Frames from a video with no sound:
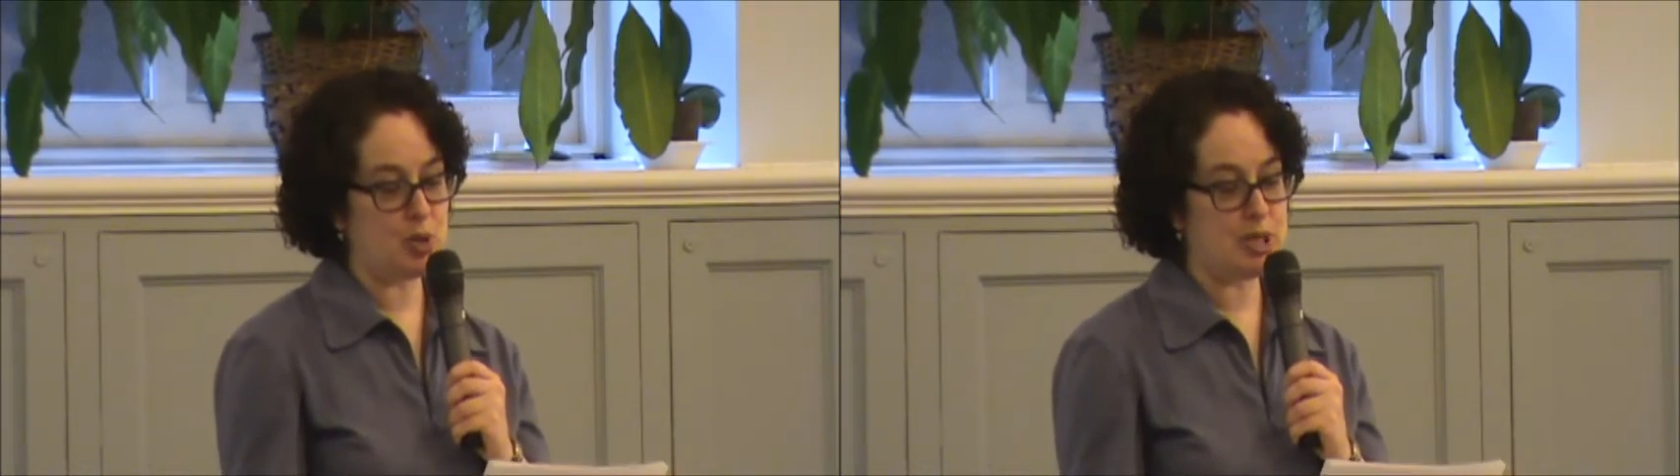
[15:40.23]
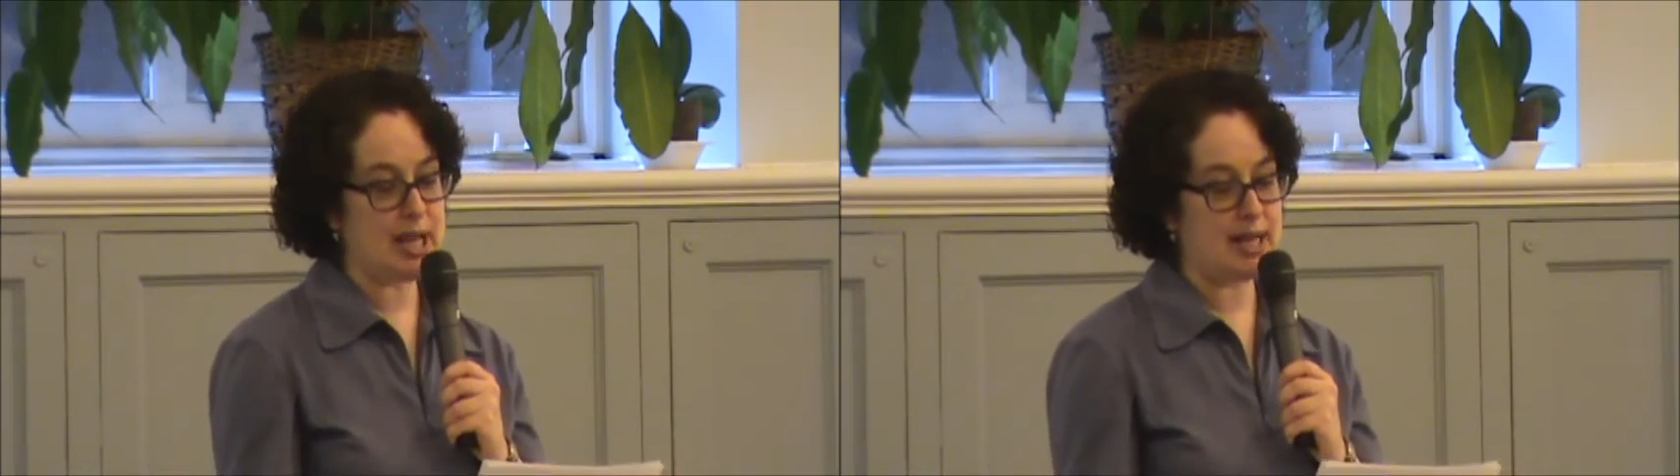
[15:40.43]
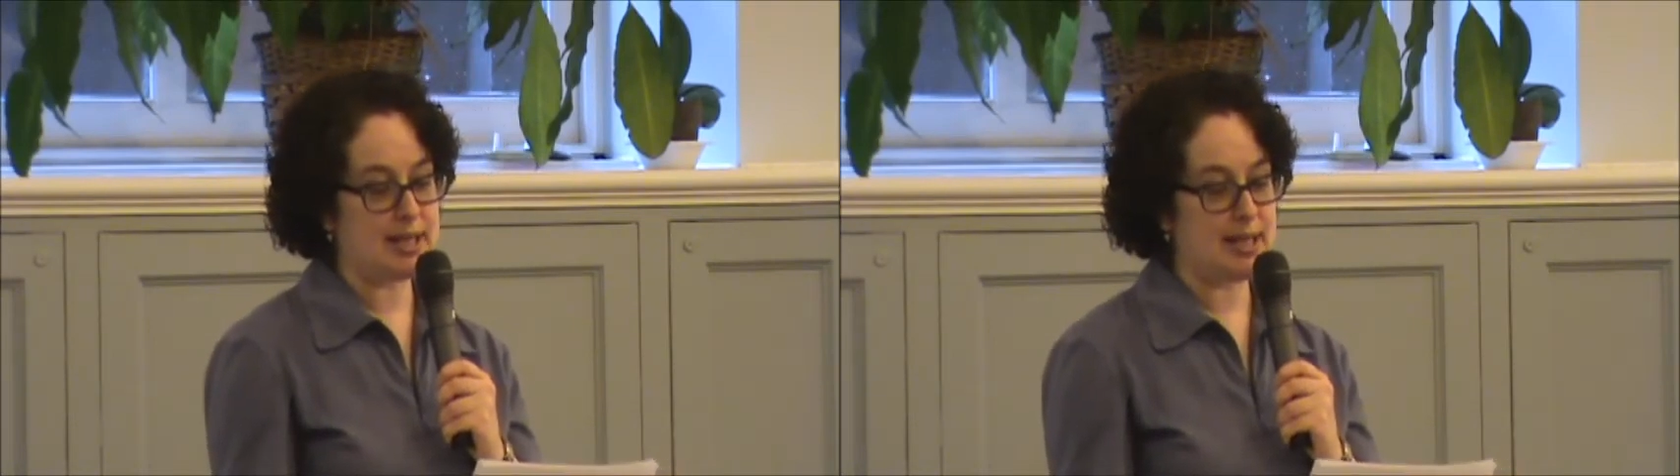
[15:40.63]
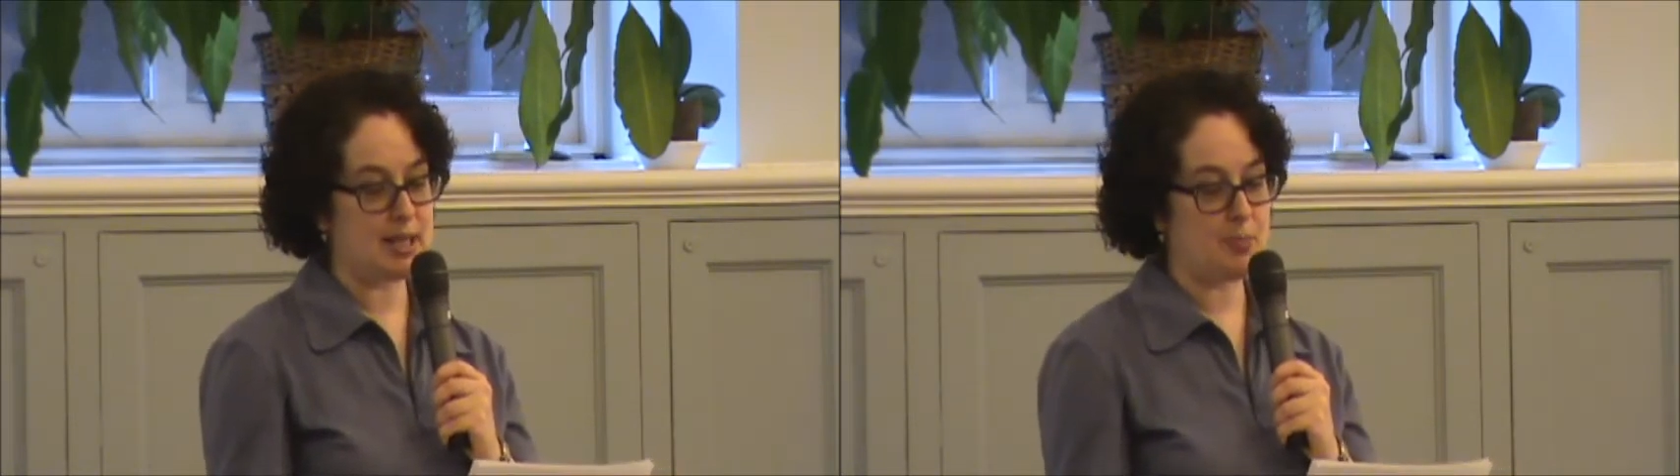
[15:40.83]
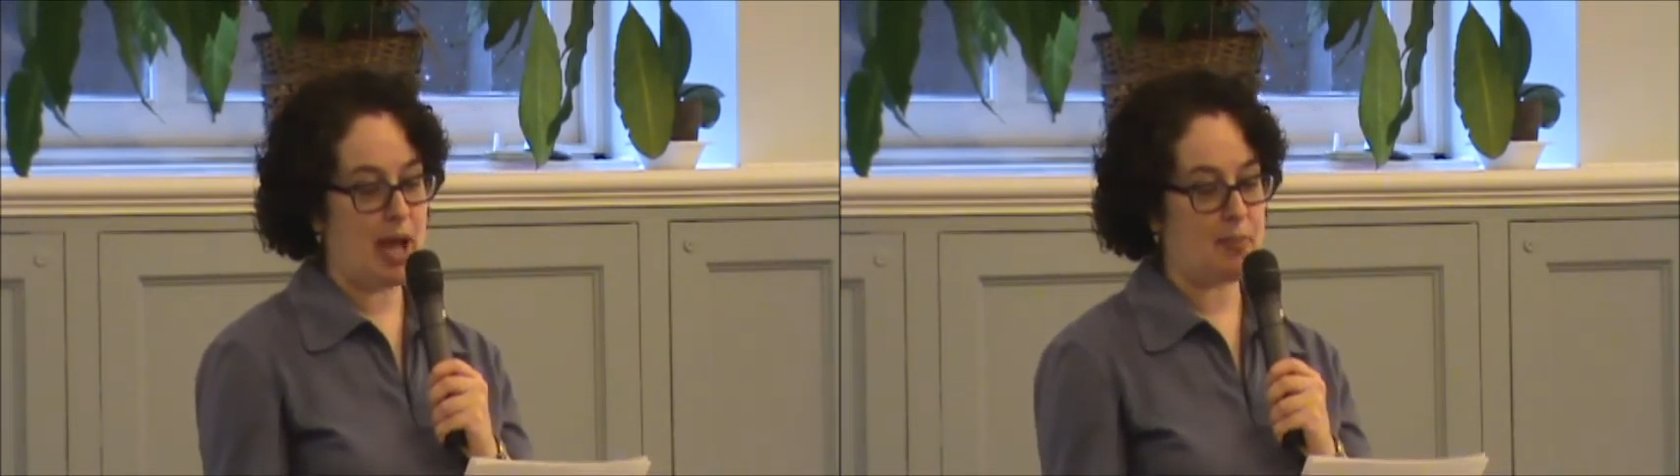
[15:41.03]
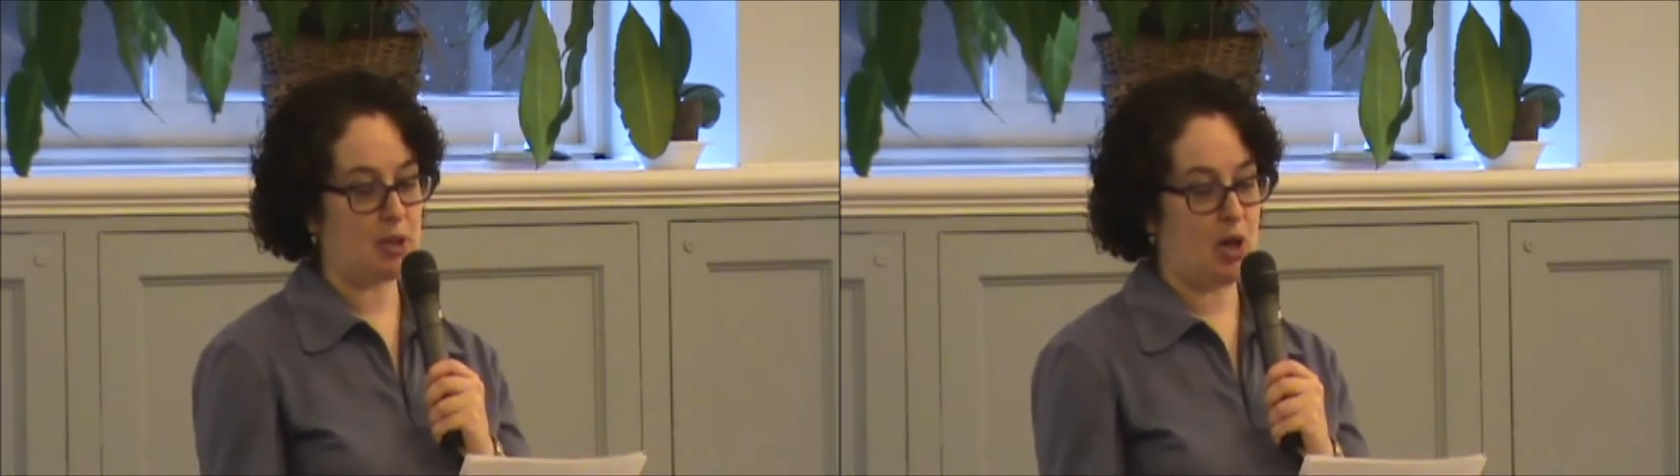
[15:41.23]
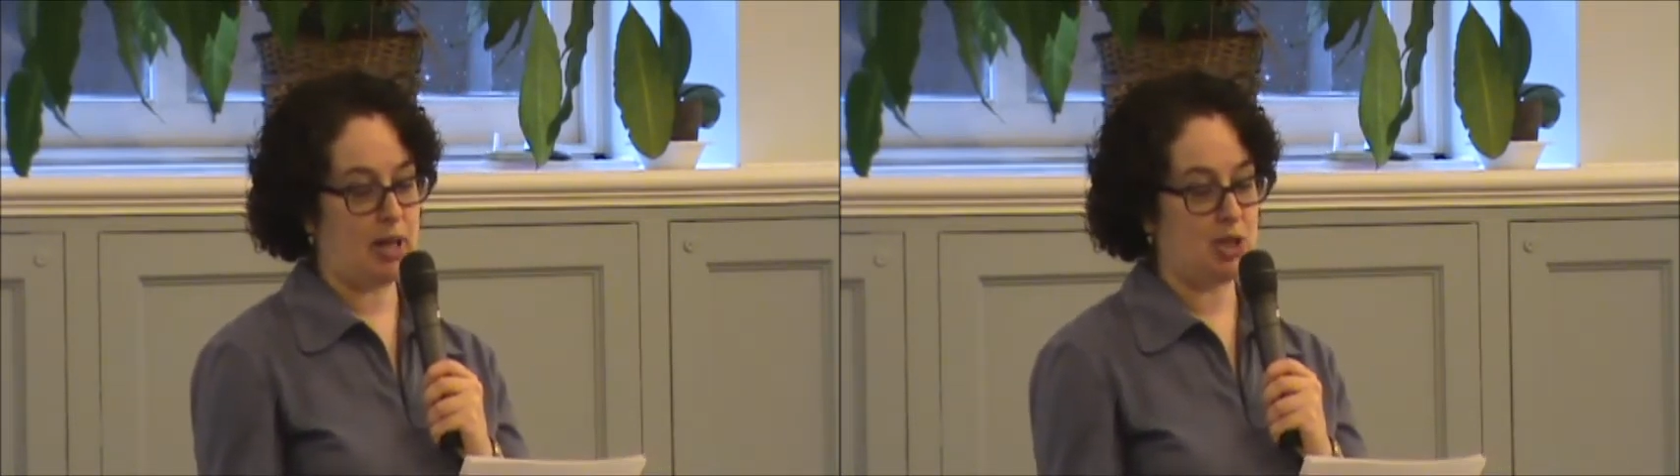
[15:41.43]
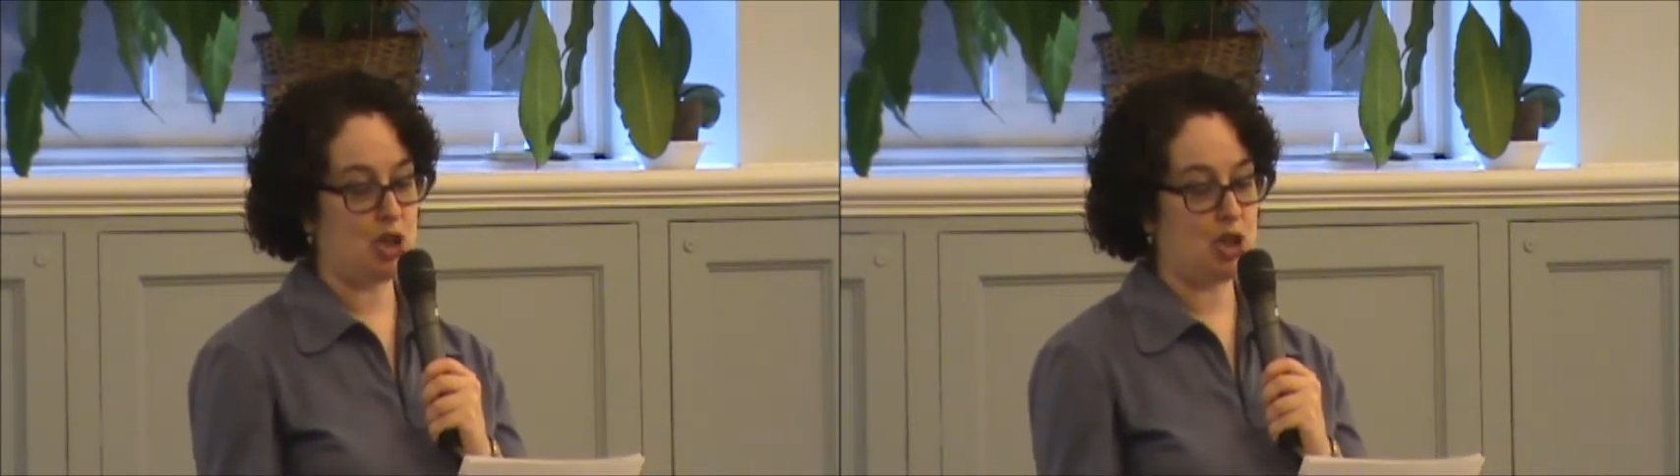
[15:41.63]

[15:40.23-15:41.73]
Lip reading: you sent into Babylon,